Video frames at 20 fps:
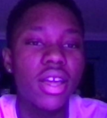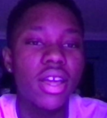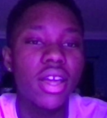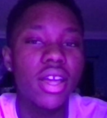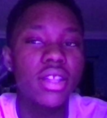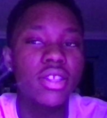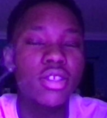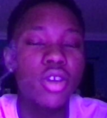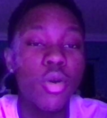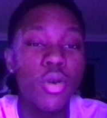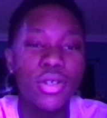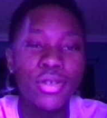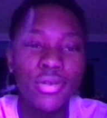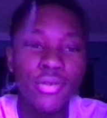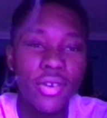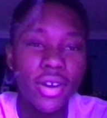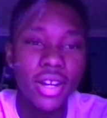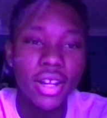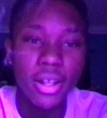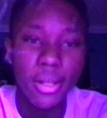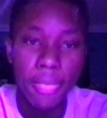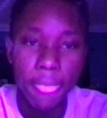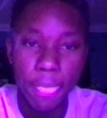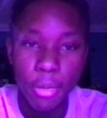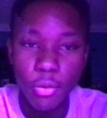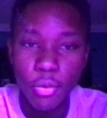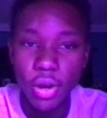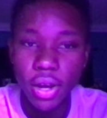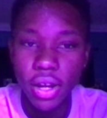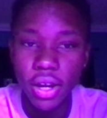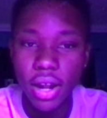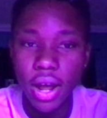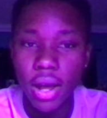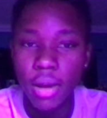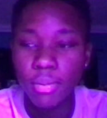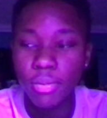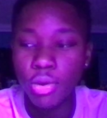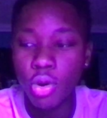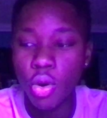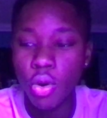it's always funny when
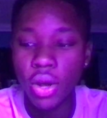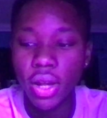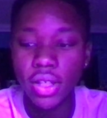I'm going